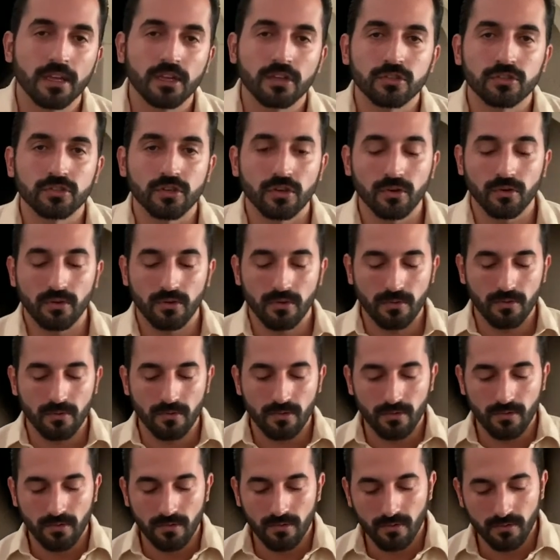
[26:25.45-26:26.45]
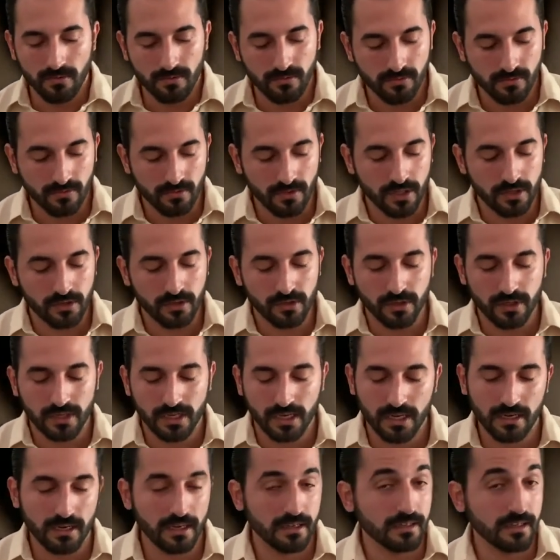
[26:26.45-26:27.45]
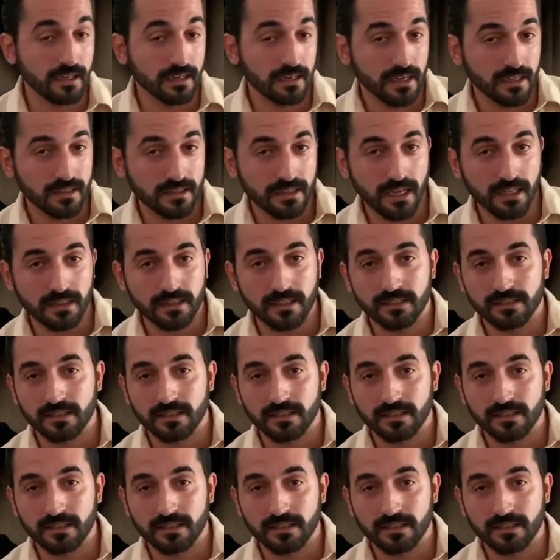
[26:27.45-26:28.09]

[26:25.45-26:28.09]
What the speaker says: So then you look at El Cantante,